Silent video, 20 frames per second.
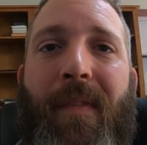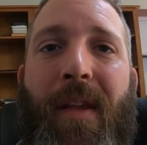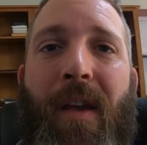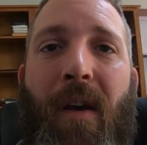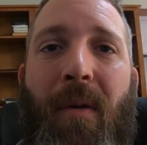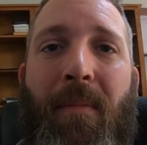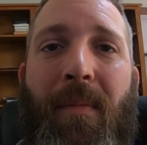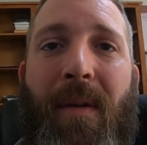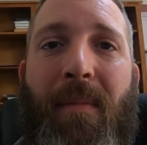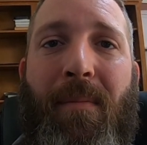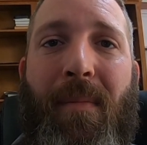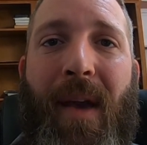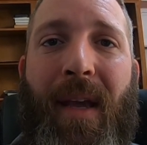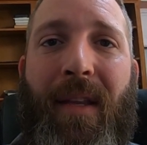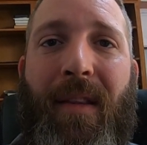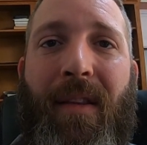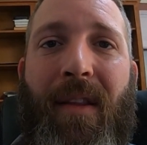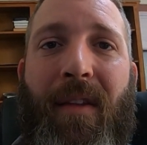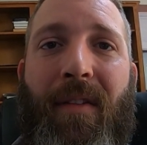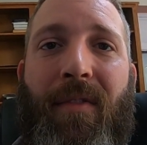Help me
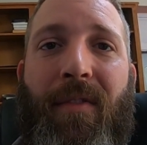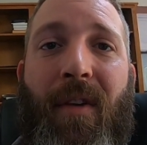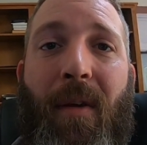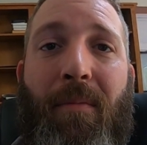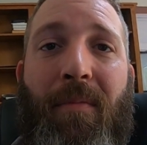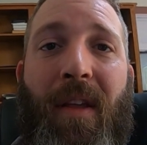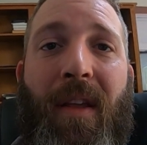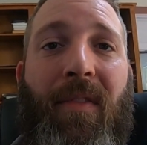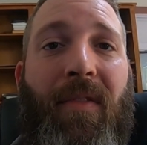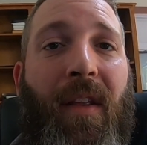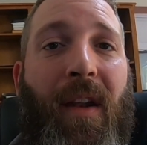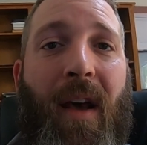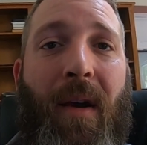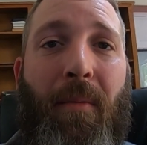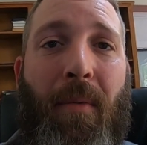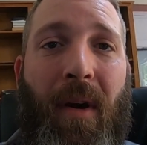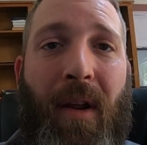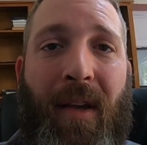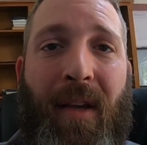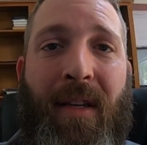make this something that I
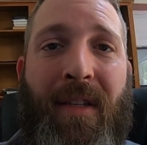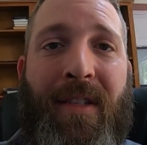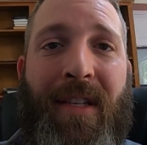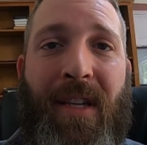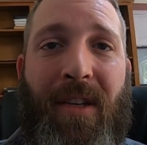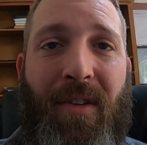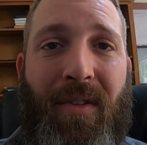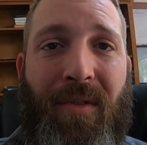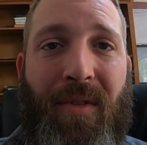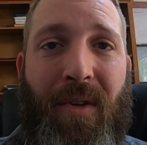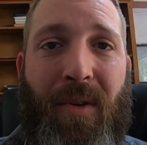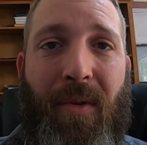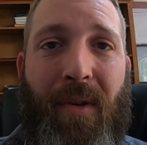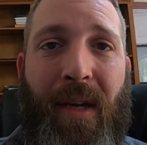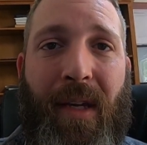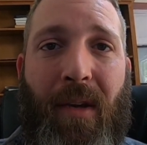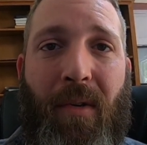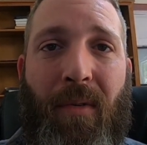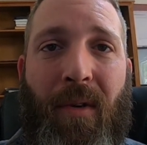want to continue doing.